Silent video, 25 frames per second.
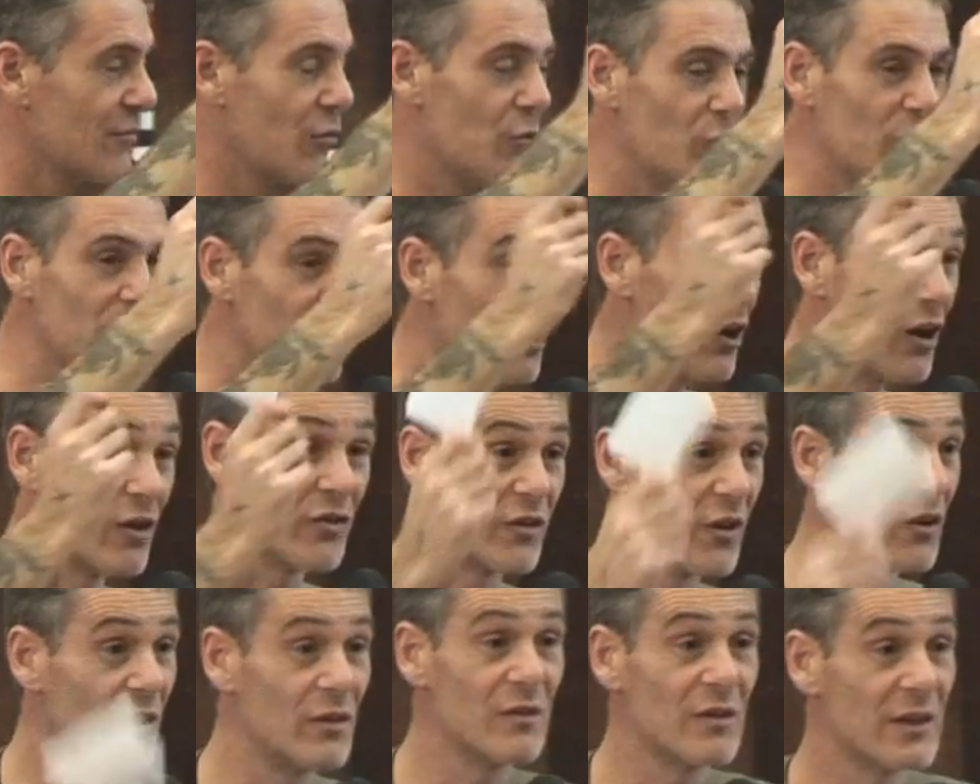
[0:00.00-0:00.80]
All you've
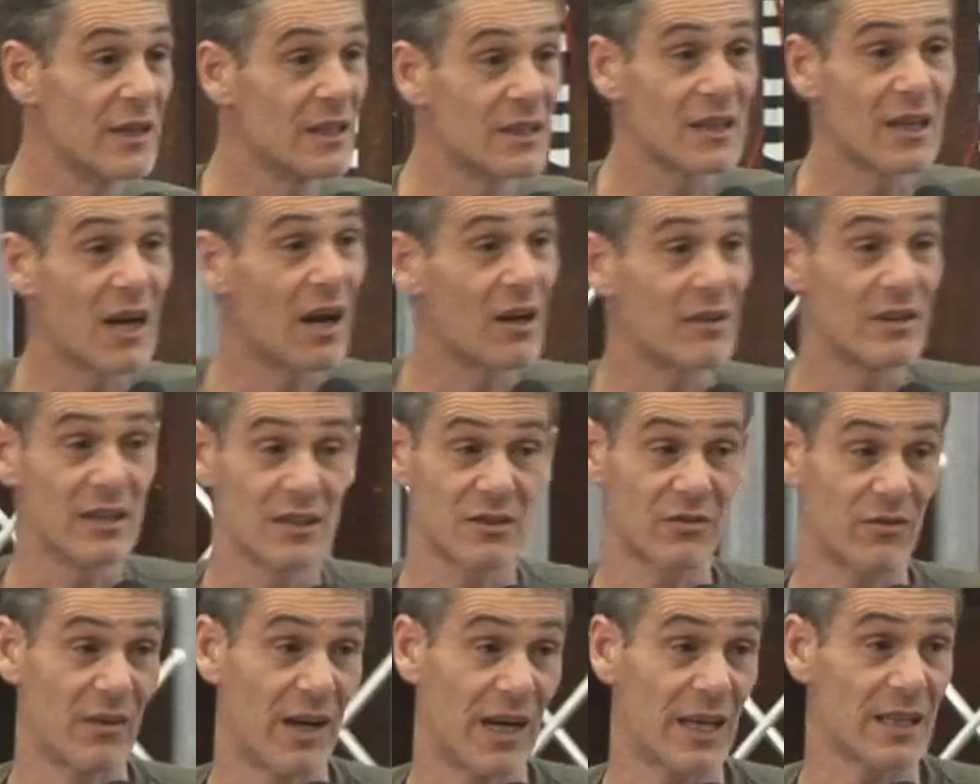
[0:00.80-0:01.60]
got to do is know
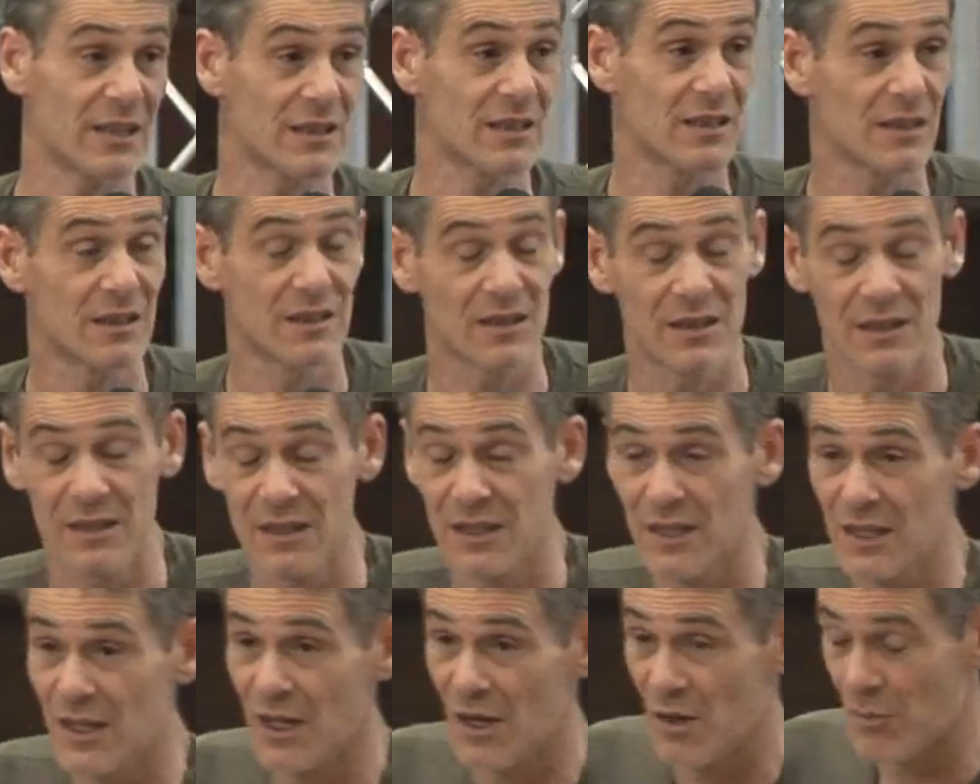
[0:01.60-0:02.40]
this fact.
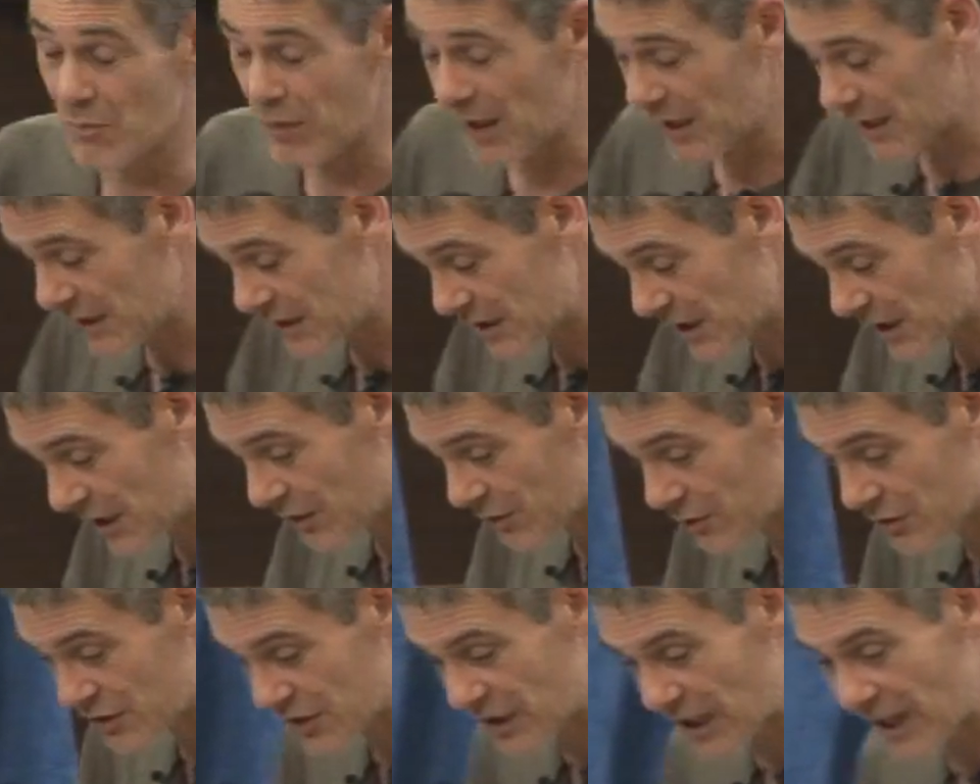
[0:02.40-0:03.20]
But there's a
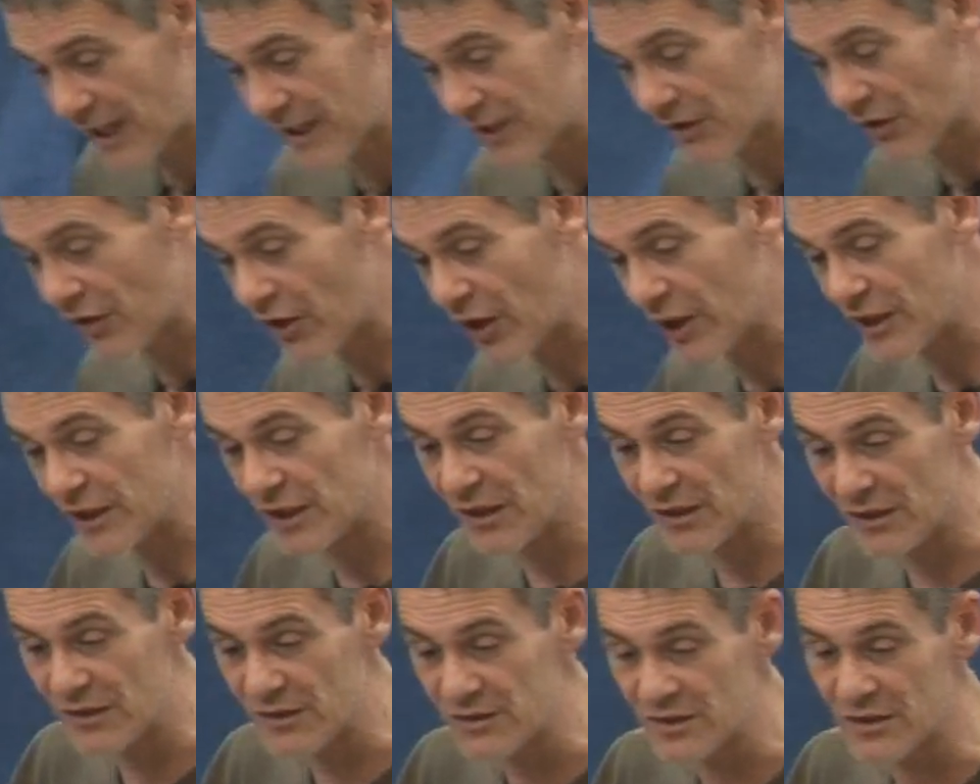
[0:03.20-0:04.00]
little saying that I
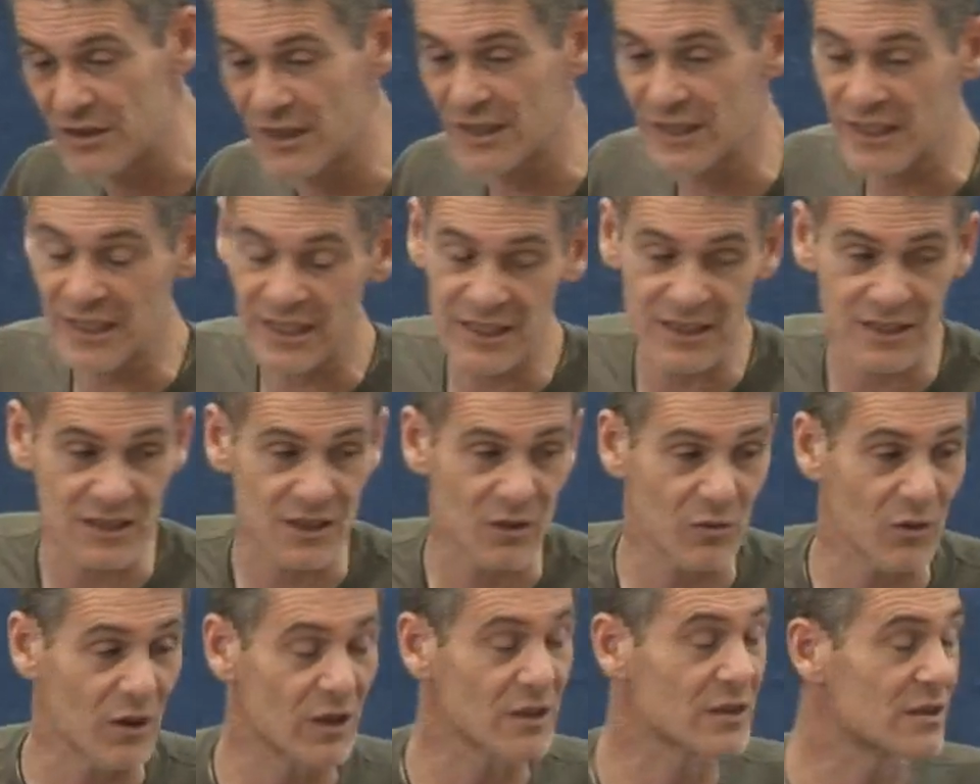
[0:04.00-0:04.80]
use, and it is
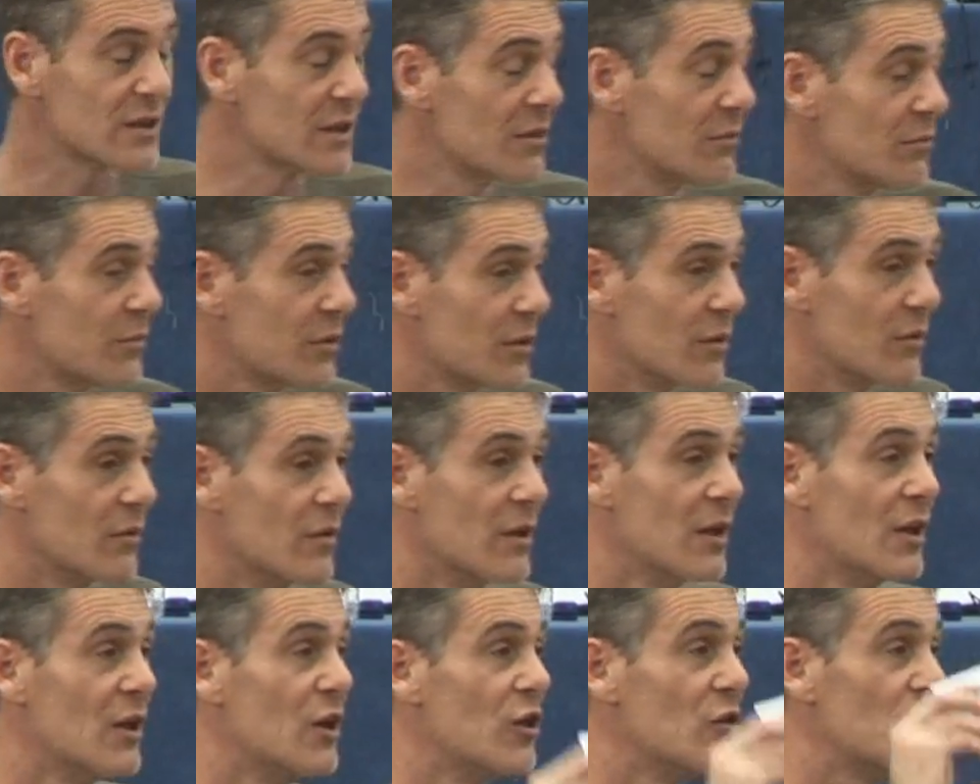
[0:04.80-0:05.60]
quite simple.
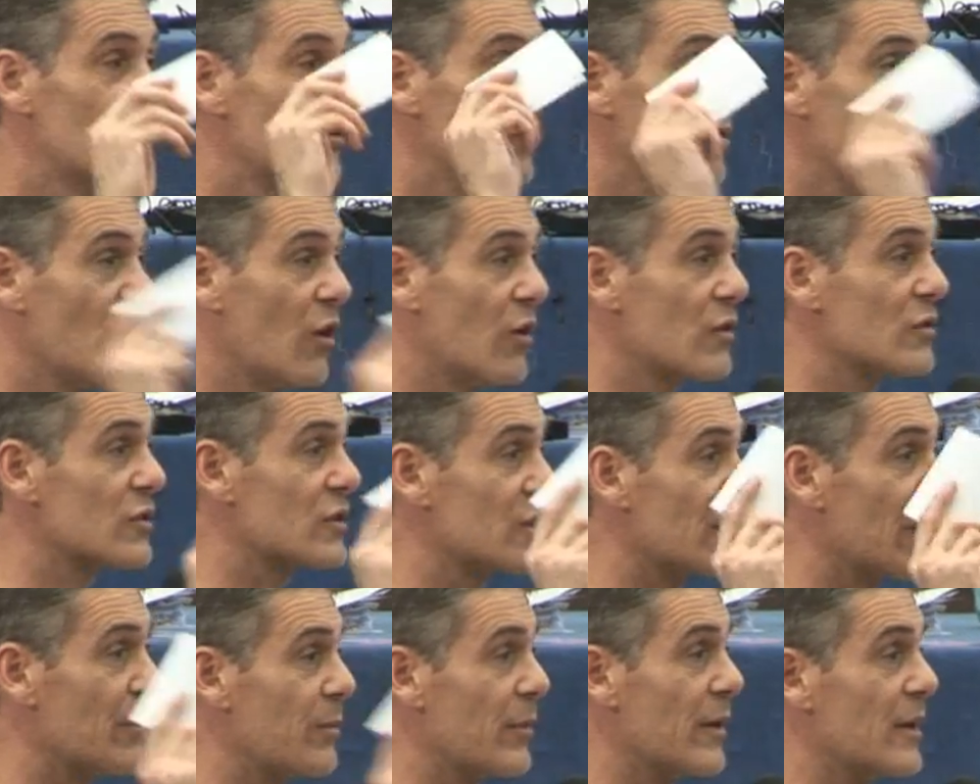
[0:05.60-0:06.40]
Do not
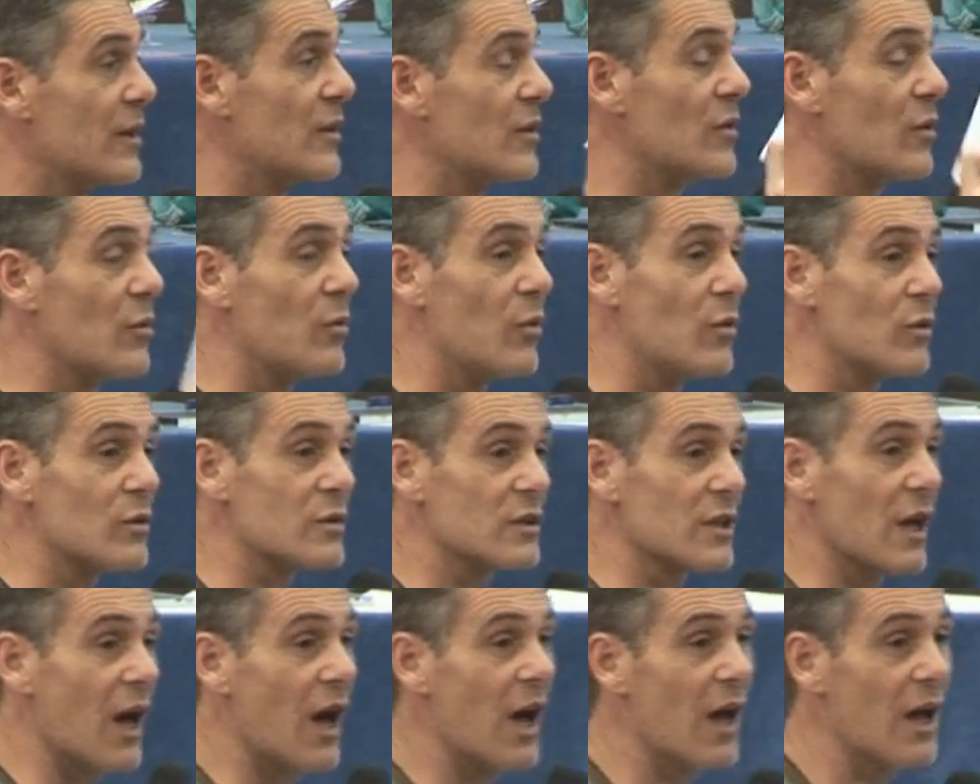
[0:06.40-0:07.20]
step in the
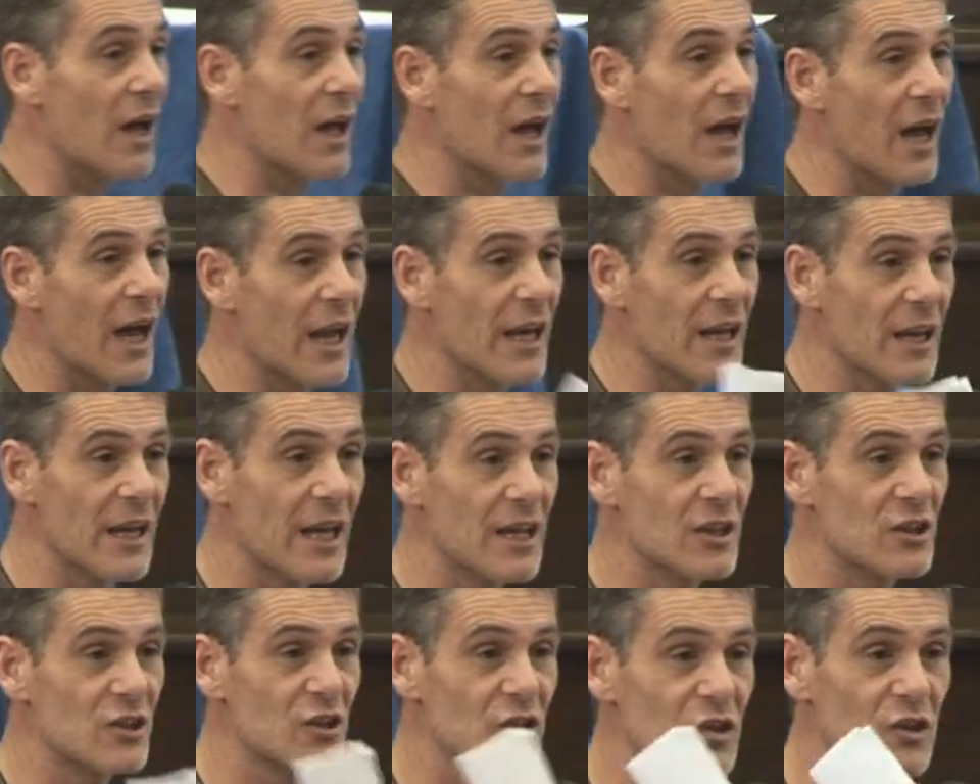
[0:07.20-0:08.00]
water
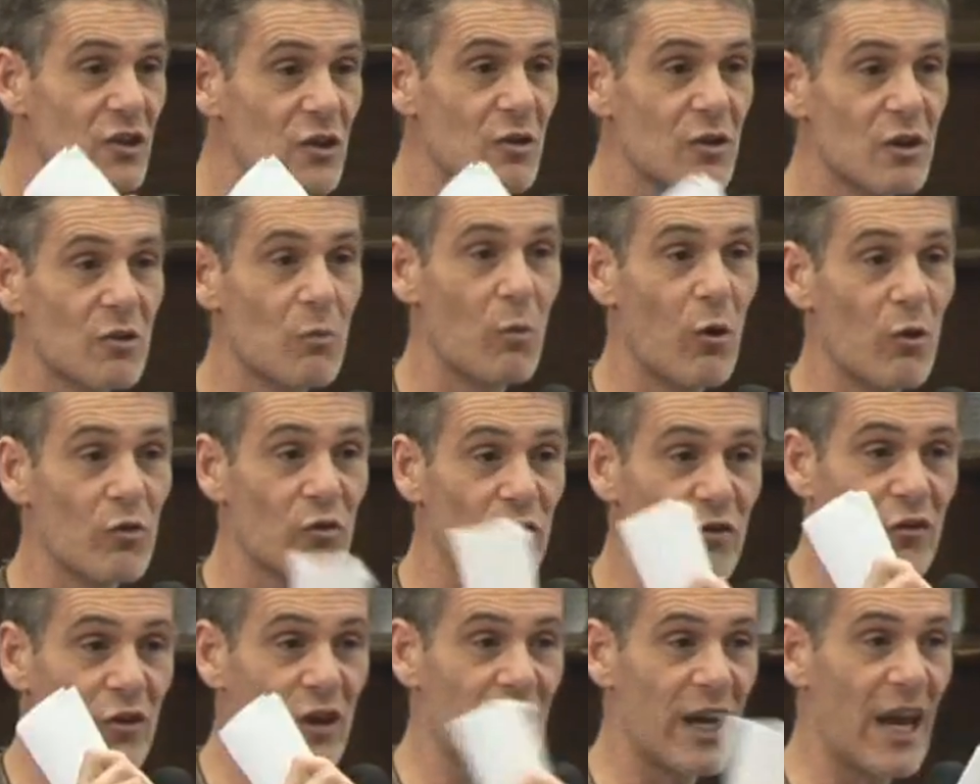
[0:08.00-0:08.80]
unless you
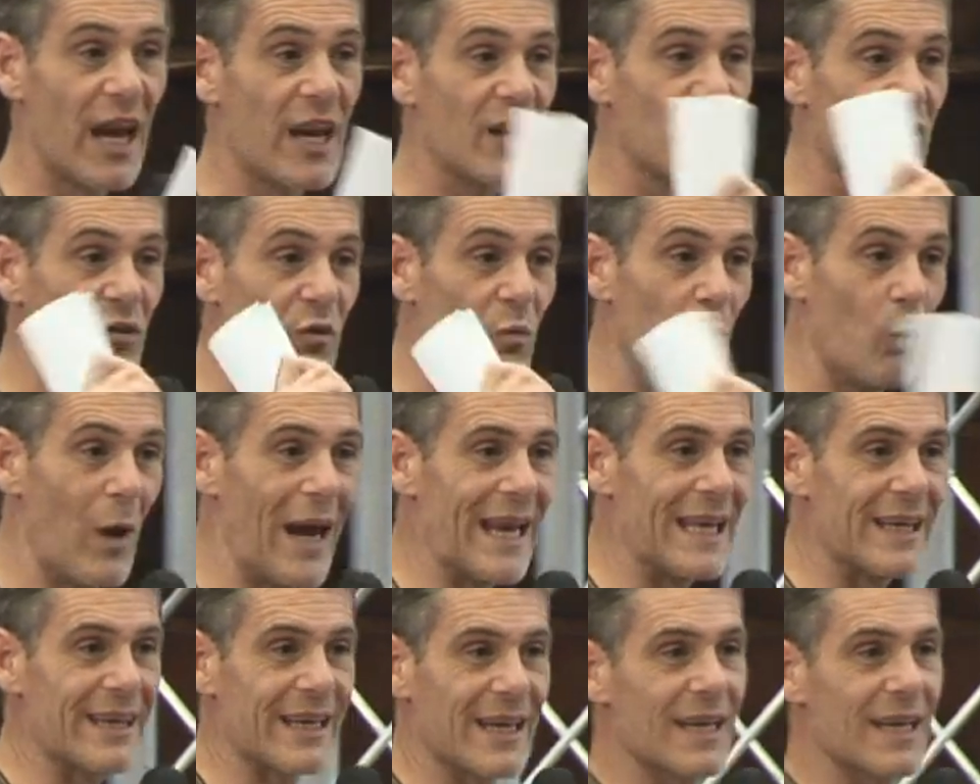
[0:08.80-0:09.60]
want to get wet.